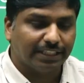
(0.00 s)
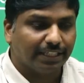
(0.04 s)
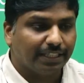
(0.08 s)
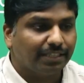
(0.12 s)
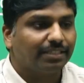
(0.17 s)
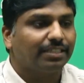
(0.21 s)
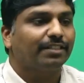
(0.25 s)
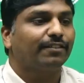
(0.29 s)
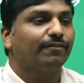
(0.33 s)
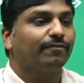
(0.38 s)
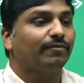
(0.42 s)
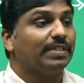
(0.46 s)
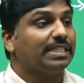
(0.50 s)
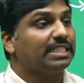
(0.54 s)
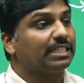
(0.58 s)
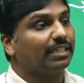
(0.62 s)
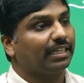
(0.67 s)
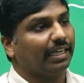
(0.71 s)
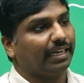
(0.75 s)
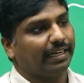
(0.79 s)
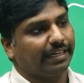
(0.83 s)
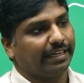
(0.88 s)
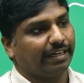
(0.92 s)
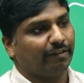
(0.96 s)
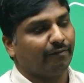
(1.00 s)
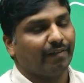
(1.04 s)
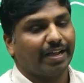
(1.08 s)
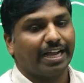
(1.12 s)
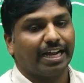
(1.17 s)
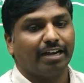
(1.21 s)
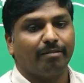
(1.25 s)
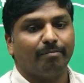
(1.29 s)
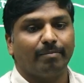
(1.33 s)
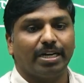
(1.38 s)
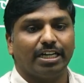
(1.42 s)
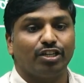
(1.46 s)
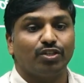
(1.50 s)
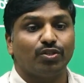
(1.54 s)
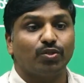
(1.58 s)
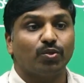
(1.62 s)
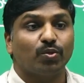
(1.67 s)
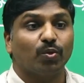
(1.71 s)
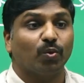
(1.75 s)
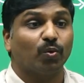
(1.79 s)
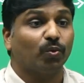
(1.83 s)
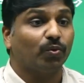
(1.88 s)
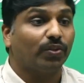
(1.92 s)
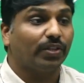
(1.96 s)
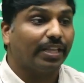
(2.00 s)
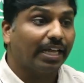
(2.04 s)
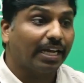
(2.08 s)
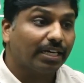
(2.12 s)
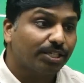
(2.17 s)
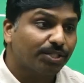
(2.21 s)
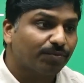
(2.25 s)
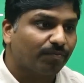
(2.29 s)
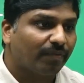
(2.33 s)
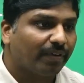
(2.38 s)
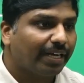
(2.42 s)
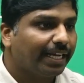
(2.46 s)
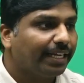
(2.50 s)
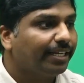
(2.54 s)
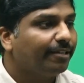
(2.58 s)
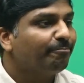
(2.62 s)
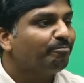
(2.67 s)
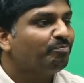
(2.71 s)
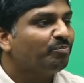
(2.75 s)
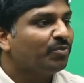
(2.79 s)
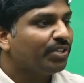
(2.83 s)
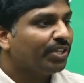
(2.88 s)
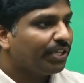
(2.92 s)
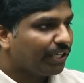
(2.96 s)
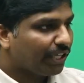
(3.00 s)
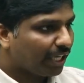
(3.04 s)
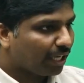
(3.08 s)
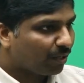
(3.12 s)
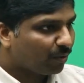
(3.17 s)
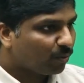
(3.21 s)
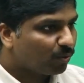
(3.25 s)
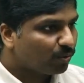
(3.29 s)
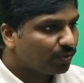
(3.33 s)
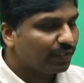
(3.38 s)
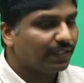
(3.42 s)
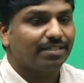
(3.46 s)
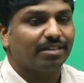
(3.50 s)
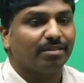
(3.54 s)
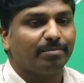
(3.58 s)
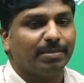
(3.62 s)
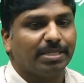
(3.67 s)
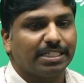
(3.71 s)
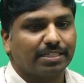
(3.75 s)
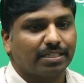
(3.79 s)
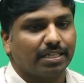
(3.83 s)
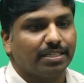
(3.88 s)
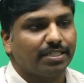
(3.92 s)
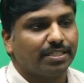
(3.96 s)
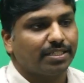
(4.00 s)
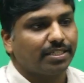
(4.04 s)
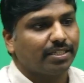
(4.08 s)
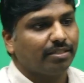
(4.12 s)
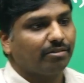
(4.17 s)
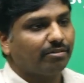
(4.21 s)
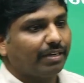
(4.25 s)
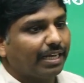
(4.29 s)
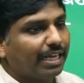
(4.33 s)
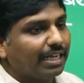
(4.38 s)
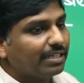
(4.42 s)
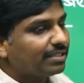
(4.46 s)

physical environment. So that's why ecosystem is considered as